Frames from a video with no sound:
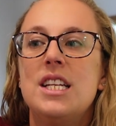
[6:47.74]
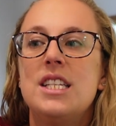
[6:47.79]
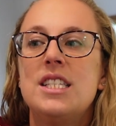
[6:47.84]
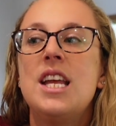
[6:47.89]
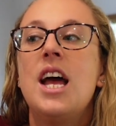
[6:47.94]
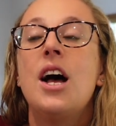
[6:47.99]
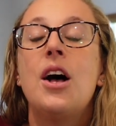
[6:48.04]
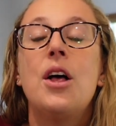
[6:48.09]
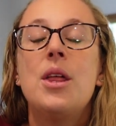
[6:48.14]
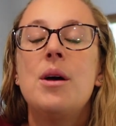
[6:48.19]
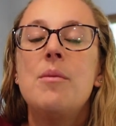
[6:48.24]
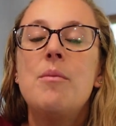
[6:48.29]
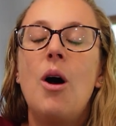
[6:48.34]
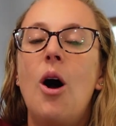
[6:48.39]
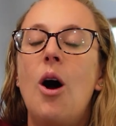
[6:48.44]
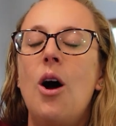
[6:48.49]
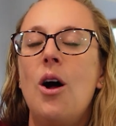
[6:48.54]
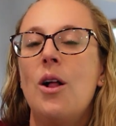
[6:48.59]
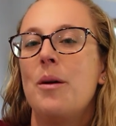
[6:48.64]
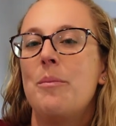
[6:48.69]
tell them
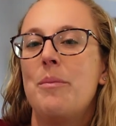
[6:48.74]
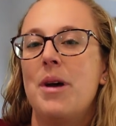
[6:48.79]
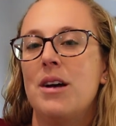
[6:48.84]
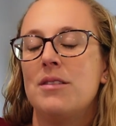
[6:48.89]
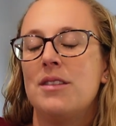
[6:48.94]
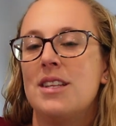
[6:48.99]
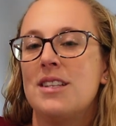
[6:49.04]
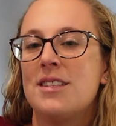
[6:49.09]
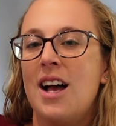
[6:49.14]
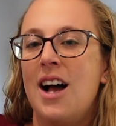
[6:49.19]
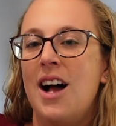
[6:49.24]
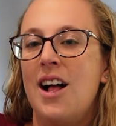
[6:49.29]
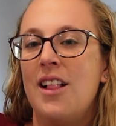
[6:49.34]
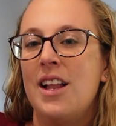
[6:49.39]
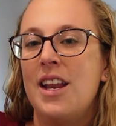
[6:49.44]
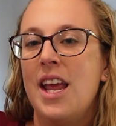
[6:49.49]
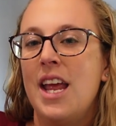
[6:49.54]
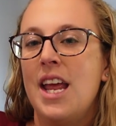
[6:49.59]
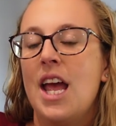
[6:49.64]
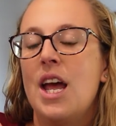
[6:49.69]
all about this
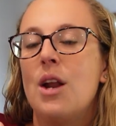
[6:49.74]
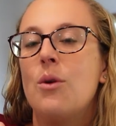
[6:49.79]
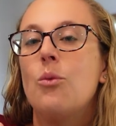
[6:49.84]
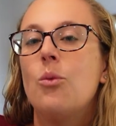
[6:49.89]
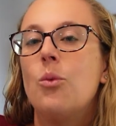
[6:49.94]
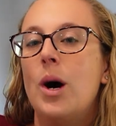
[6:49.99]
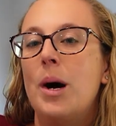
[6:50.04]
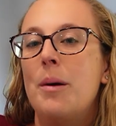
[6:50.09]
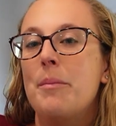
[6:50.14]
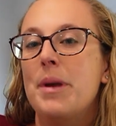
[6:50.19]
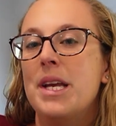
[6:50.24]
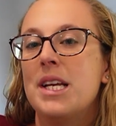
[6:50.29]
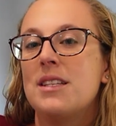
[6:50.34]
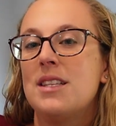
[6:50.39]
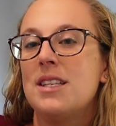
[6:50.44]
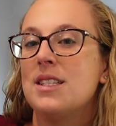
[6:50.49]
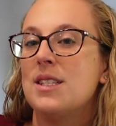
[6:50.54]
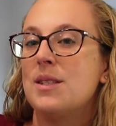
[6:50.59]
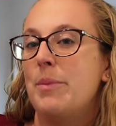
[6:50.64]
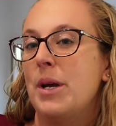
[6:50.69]
holiday and what makes
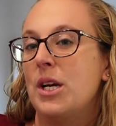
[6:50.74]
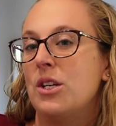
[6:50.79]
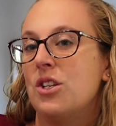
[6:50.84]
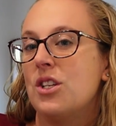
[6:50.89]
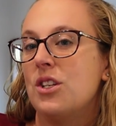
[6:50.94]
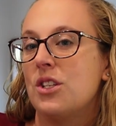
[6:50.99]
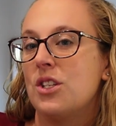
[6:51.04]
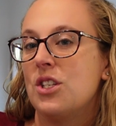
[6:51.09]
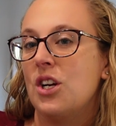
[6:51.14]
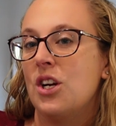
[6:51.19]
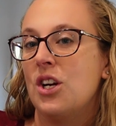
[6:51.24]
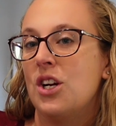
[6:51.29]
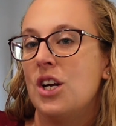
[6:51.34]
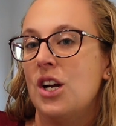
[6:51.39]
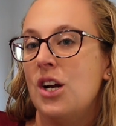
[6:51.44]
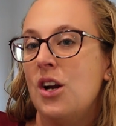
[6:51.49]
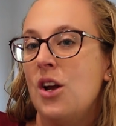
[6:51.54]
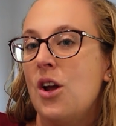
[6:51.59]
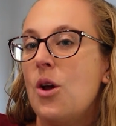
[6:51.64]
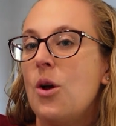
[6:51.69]
it special to her,
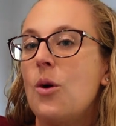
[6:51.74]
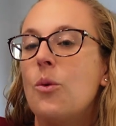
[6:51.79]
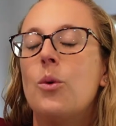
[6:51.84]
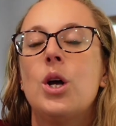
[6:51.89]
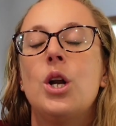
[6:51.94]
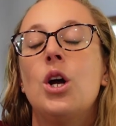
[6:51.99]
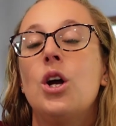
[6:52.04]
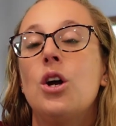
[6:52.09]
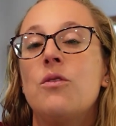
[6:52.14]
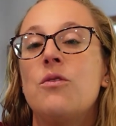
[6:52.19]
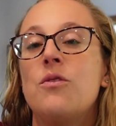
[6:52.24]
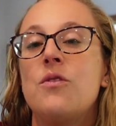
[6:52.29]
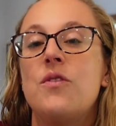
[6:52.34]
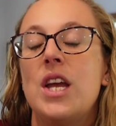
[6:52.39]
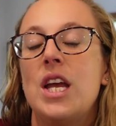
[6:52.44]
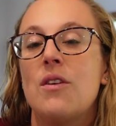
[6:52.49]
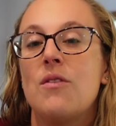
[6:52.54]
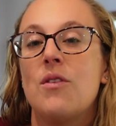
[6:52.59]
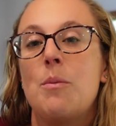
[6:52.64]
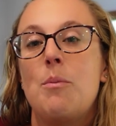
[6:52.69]
what her
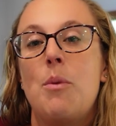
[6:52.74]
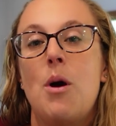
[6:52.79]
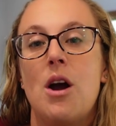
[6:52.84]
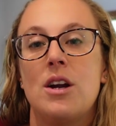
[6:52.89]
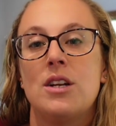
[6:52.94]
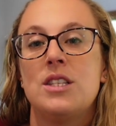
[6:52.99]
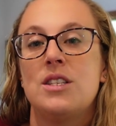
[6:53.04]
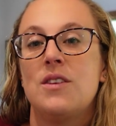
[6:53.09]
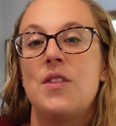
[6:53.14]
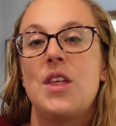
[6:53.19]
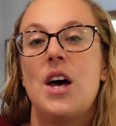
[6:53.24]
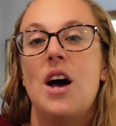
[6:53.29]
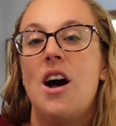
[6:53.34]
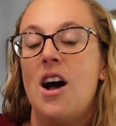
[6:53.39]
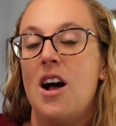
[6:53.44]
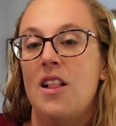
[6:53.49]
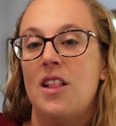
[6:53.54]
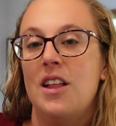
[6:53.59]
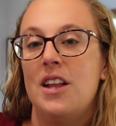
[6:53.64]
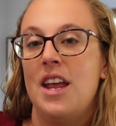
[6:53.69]
favorite parts of the
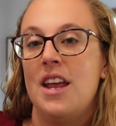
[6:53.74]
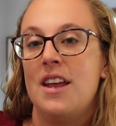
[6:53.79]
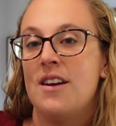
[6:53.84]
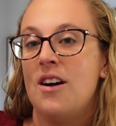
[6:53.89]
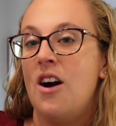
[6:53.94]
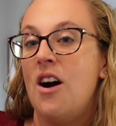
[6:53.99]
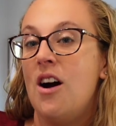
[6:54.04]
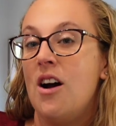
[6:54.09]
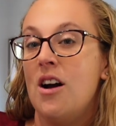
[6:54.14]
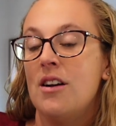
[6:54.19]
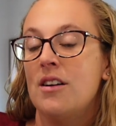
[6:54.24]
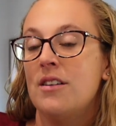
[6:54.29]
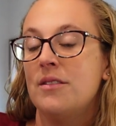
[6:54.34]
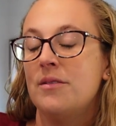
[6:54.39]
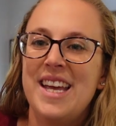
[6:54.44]
holiday are.